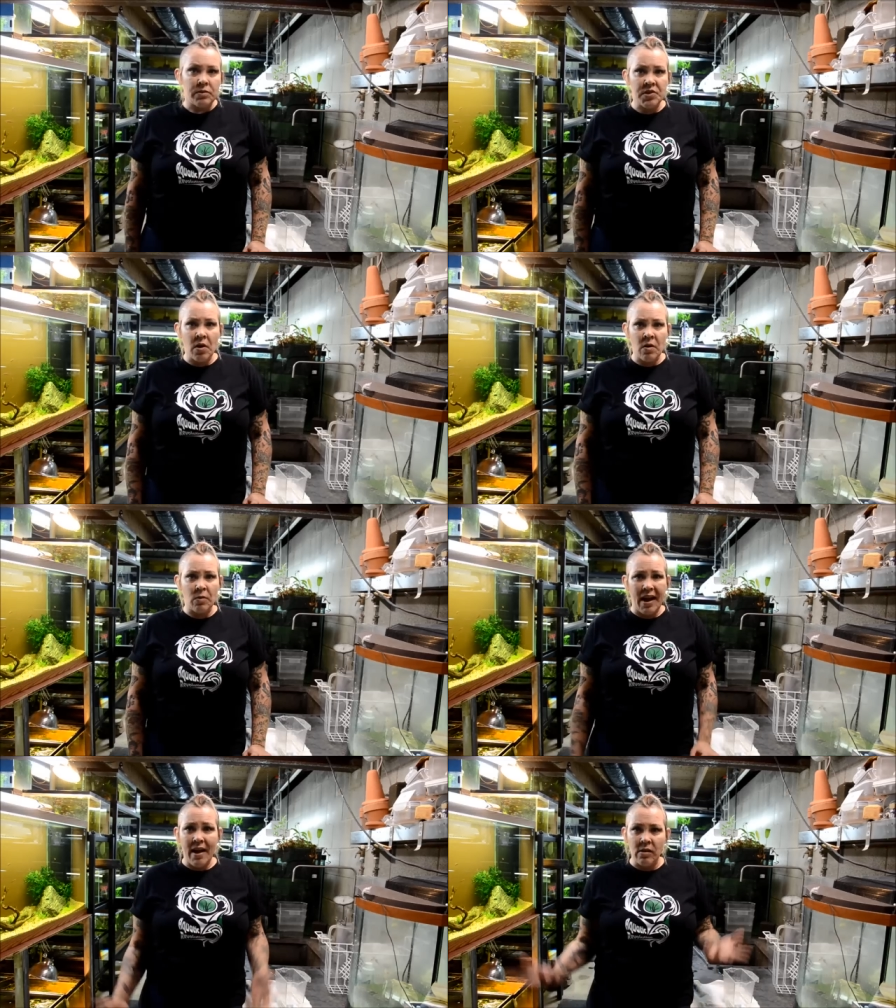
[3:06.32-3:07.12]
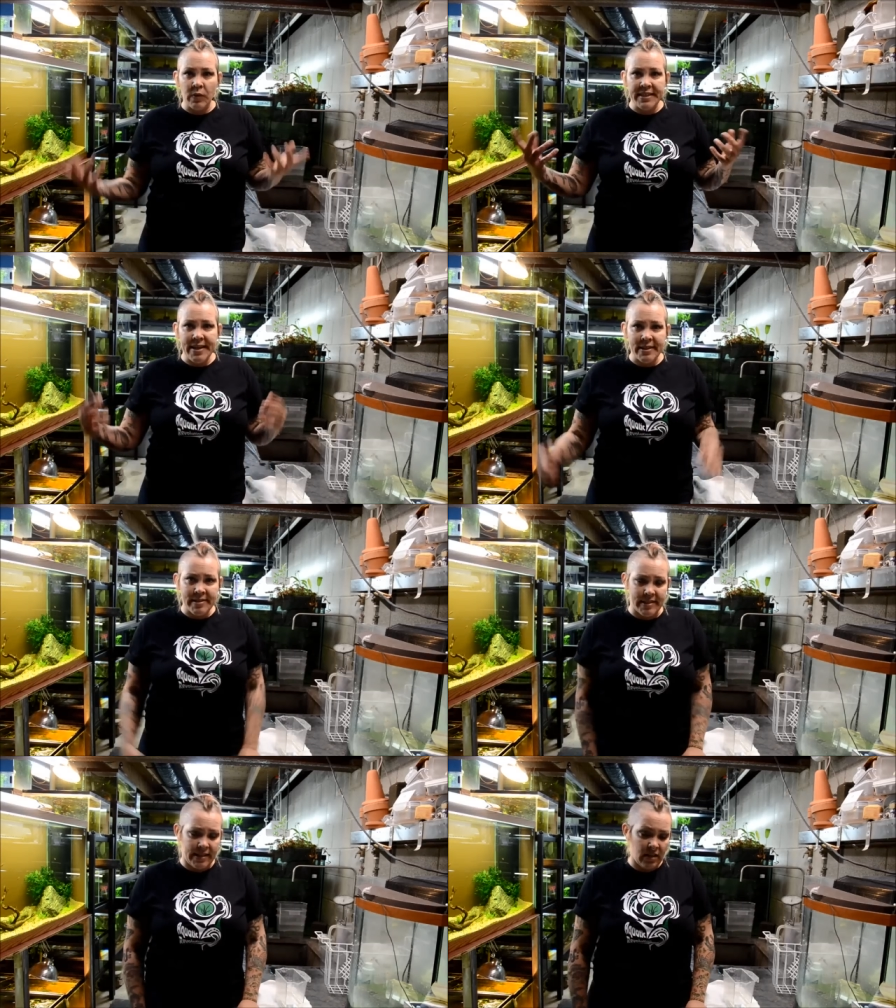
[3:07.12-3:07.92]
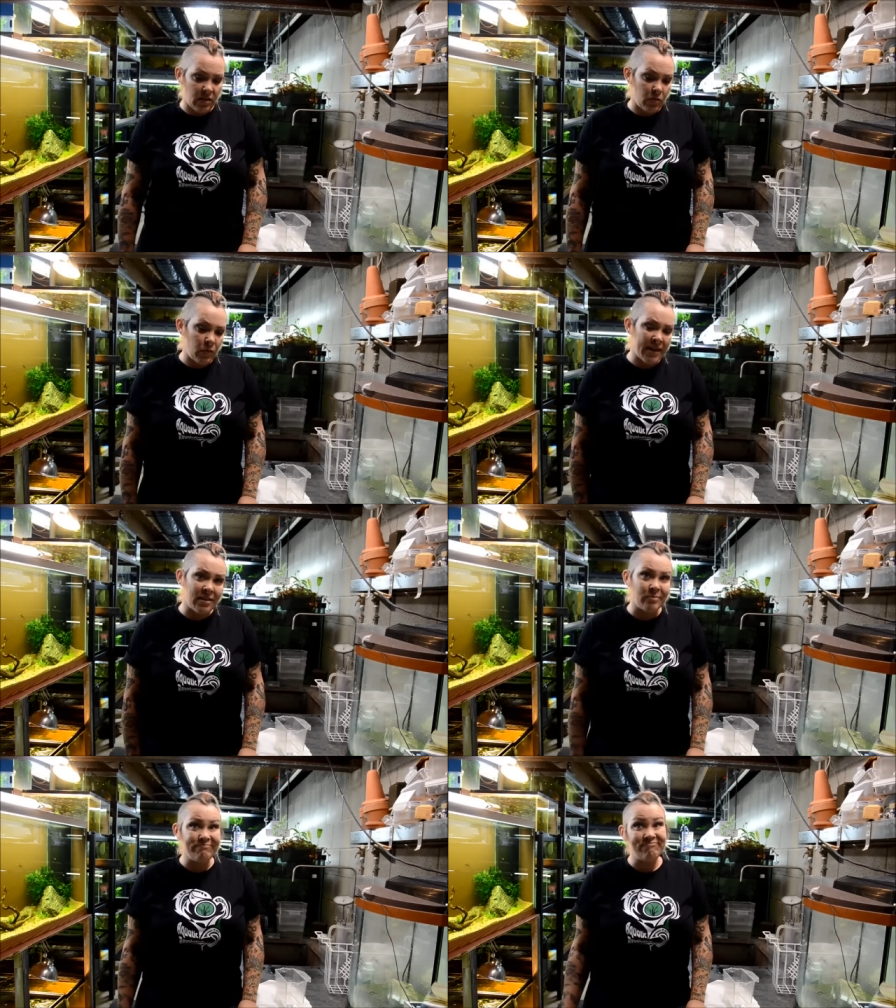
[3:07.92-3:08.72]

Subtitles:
So how do we test it? Well,